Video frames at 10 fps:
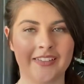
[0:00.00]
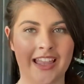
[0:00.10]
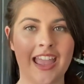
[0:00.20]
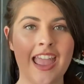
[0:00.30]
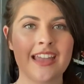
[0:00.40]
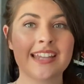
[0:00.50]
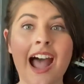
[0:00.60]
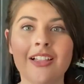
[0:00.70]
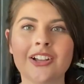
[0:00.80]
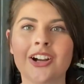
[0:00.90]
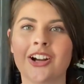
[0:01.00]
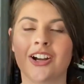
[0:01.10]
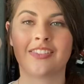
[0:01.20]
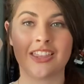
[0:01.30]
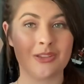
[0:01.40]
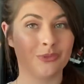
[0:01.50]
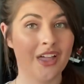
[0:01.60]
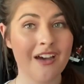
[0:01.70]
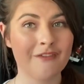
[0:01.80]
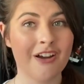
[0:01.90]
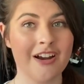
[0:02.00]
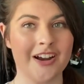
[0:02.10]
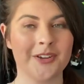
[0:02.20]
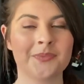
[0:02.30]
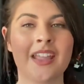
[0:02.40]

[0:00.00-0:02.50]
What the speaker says: Like, tell her you love her.